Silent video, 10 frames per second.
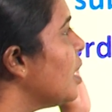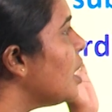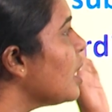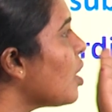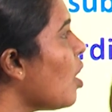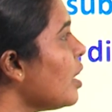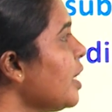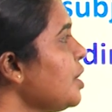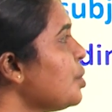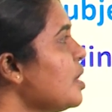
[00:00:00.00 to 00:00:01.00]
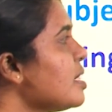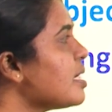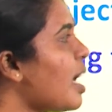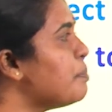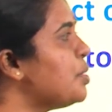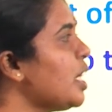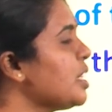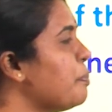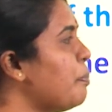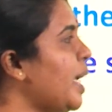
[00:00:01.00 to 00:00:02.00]
according to the
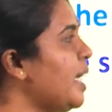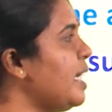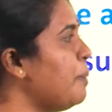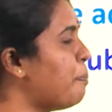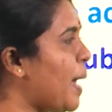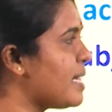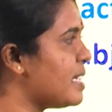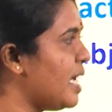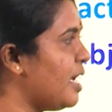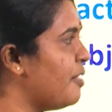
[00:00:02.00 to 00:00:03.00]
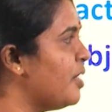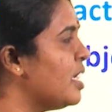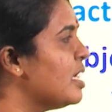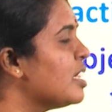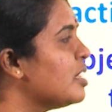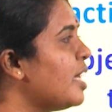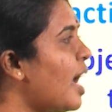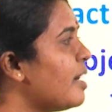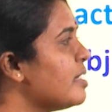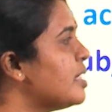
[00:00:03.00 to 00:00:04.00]
subject made in passive,
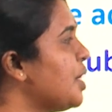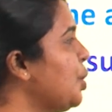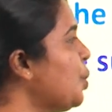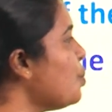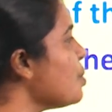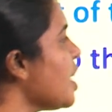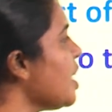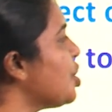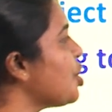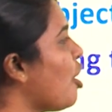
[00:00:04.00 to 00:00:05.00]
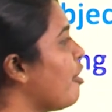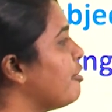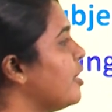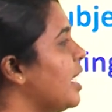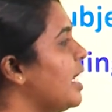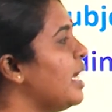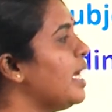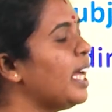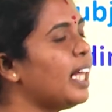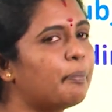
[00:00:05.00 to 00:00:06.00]
there is the usage of the
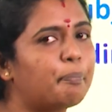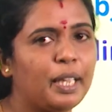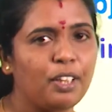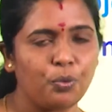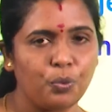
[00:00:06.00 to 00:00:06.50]
helping